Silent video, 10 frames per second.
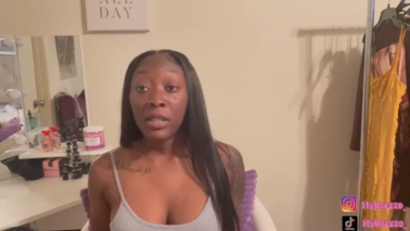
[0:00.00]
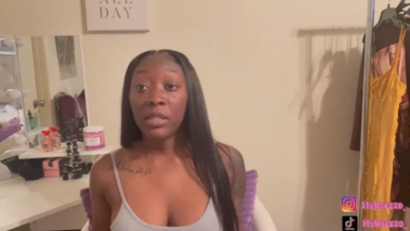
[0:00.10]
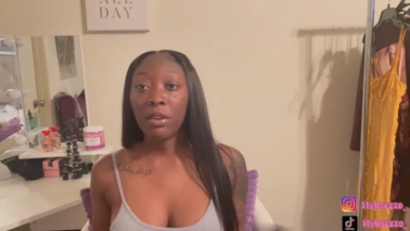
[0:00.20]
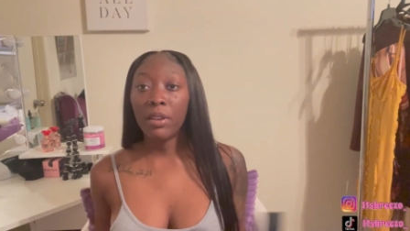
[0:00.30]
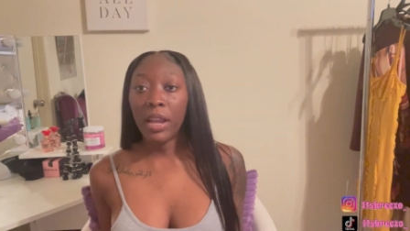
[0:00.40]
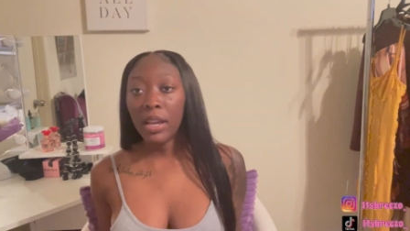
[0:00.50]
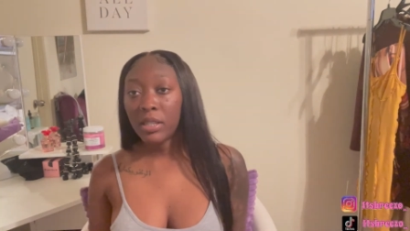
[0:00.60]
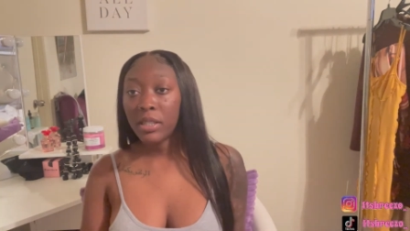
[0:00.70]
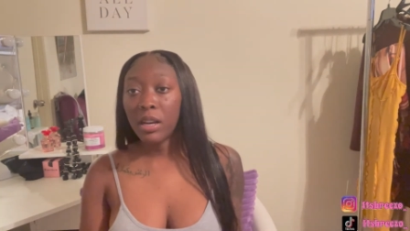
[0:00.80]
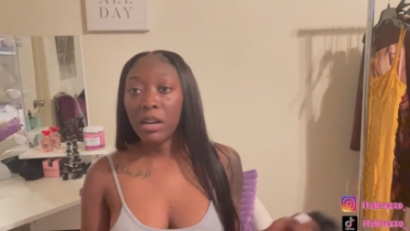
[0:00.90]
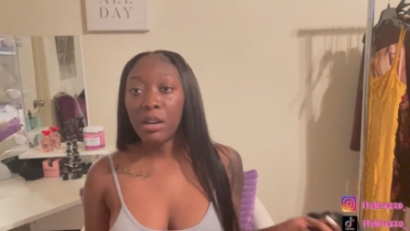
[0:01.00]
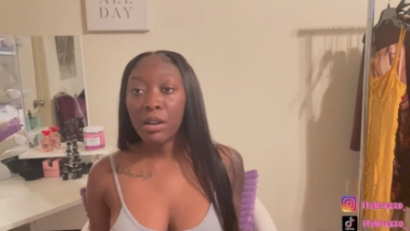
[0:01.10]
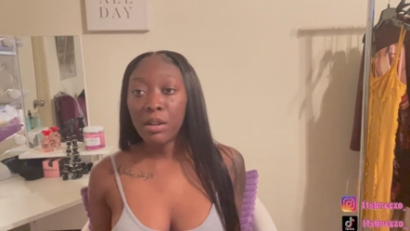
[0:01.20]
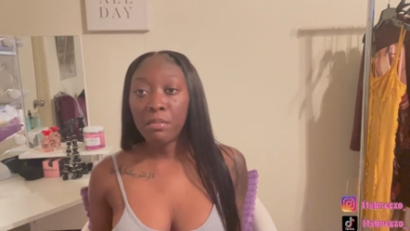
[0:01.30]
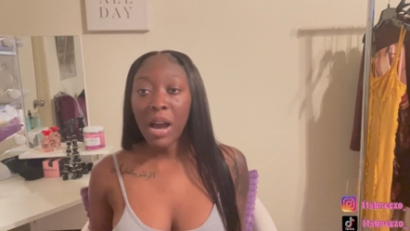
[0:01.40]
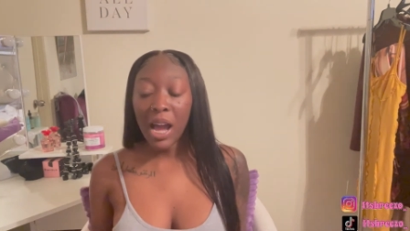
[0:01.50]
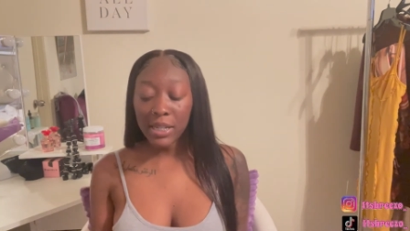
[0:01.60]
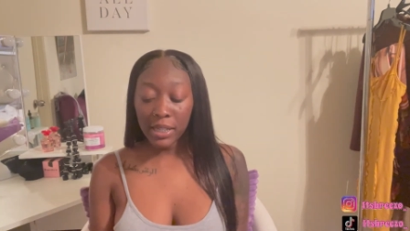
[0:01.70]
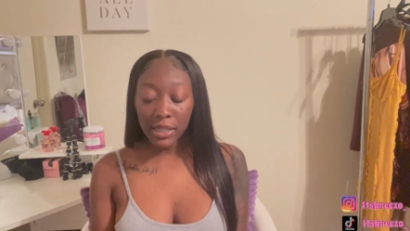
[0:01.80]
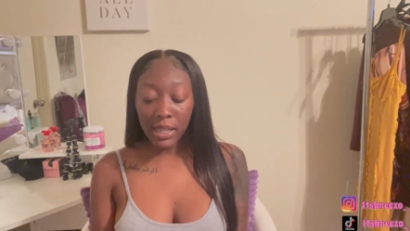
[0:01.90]
So next, um,
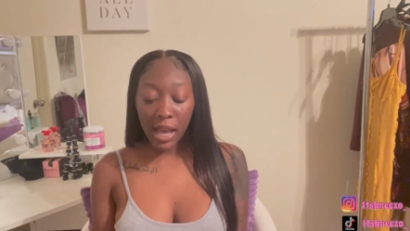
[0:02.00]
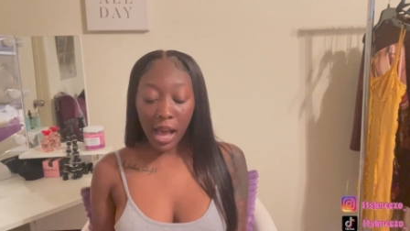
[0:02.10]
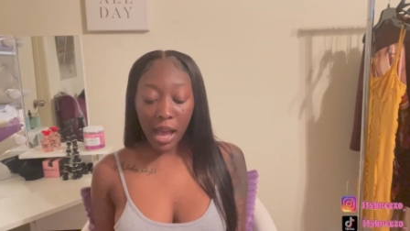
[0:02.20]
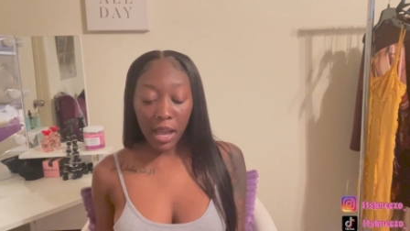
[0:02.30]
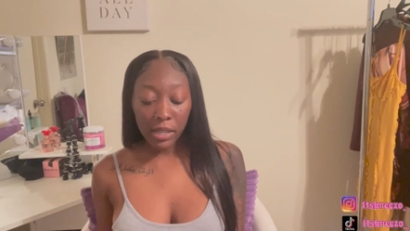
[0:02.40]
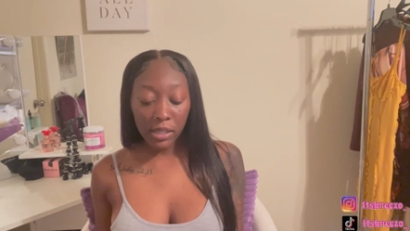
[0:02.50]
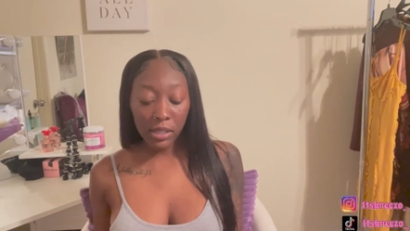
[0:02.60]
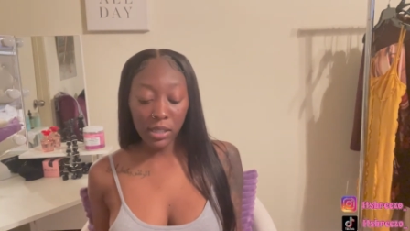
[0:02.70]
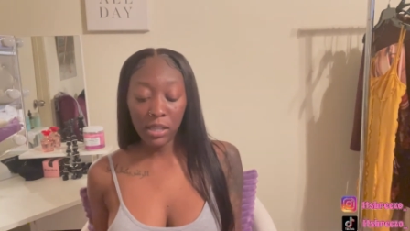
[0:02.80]
I just got